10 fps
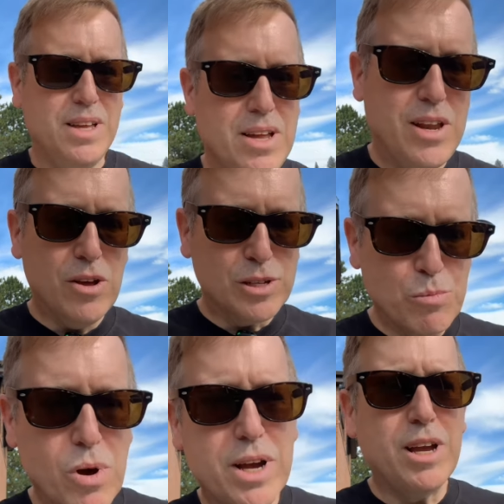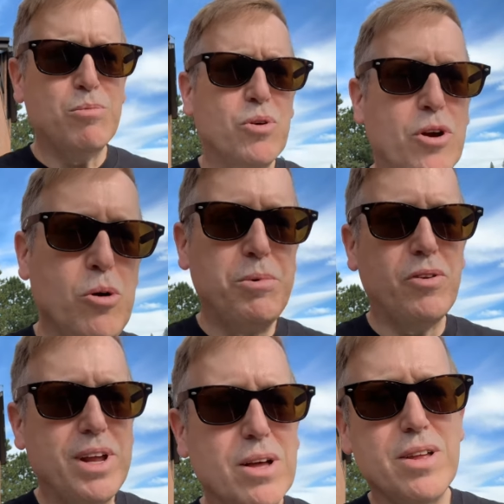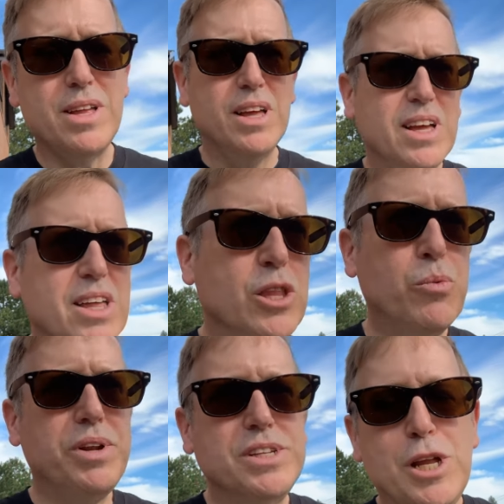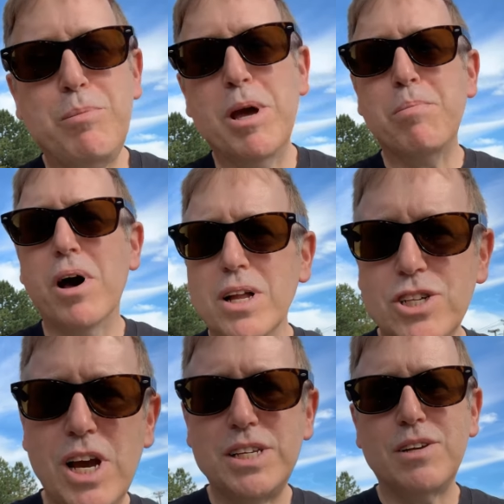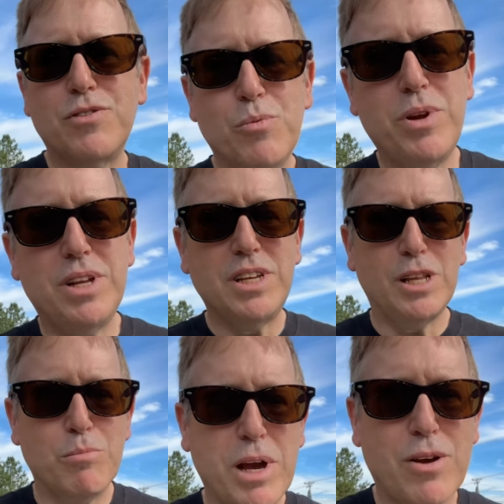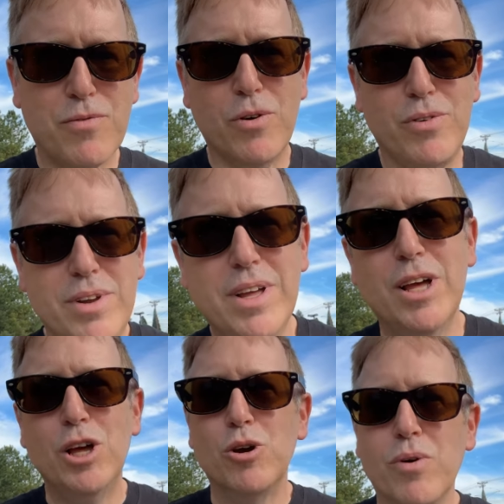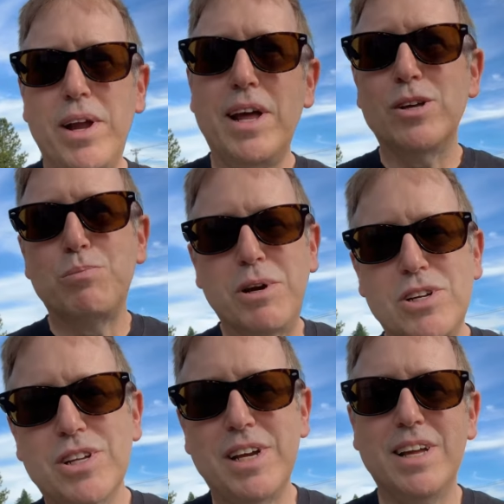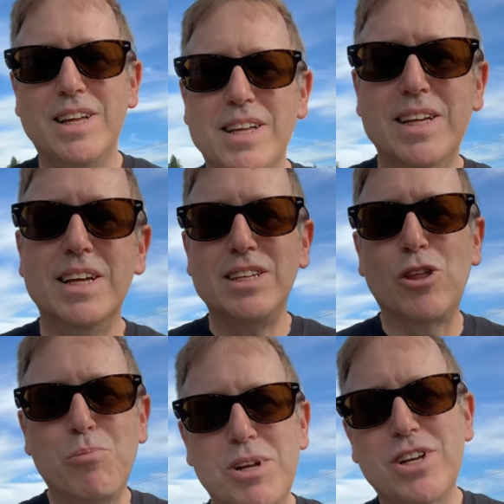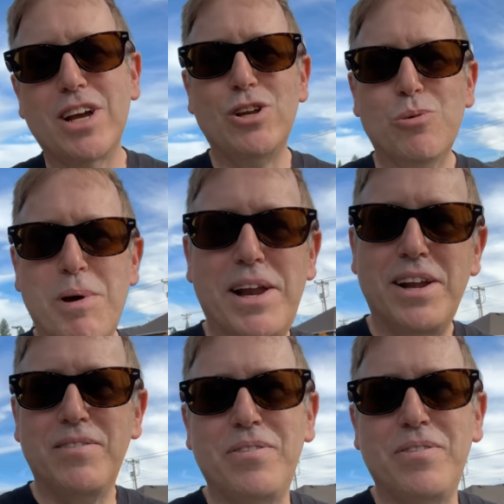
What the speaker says: Now, as I'm walking, I'm going home here now, the wind is hitting me. I apologize if the wind is hitting the microphone right now, especially. Nothing much I can do about it.